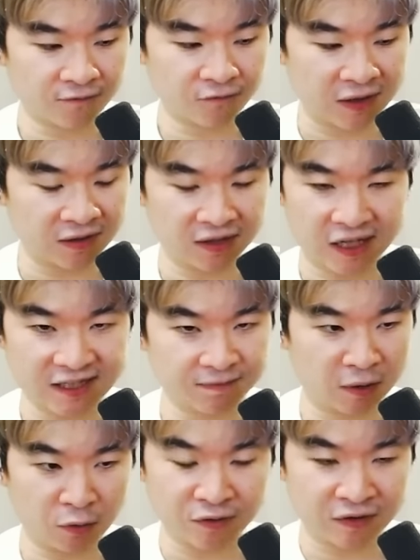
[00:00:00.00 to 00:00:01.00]
in
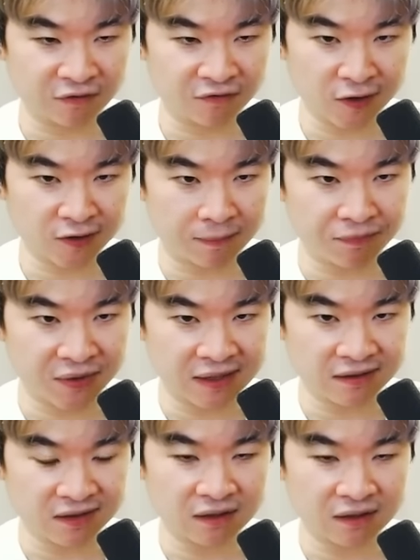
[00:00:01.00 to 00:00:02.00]
experiencing fucked up
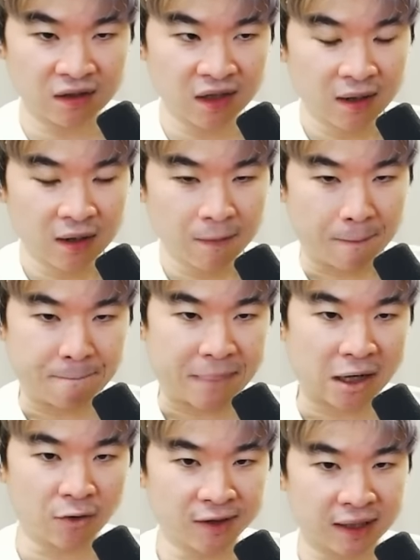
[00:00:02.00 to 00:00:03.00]
things and
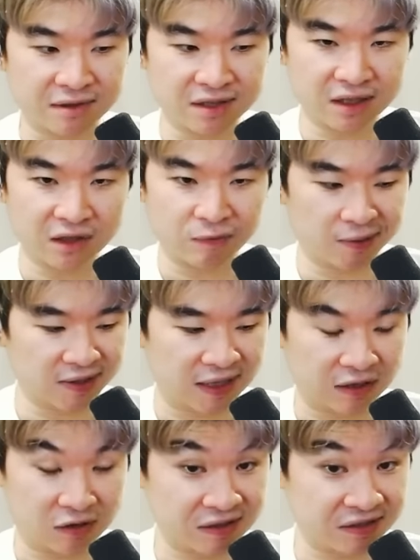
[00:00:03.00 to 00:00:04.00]
bettering himself. But,
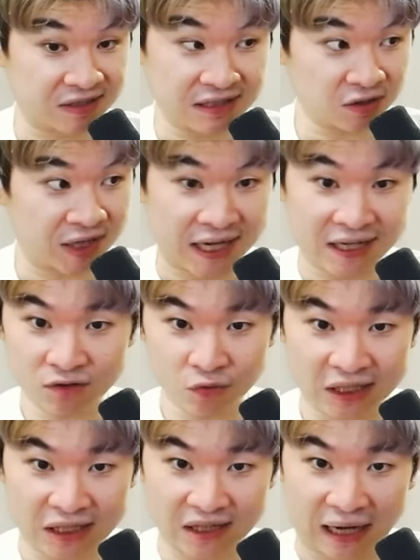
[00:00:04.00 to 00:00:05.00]
like, the sister has to
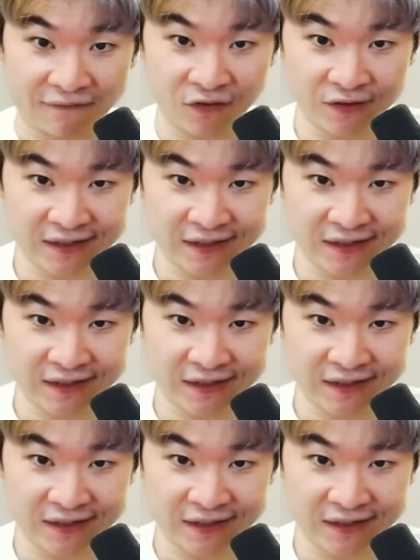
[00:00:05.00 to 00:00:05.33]
really die for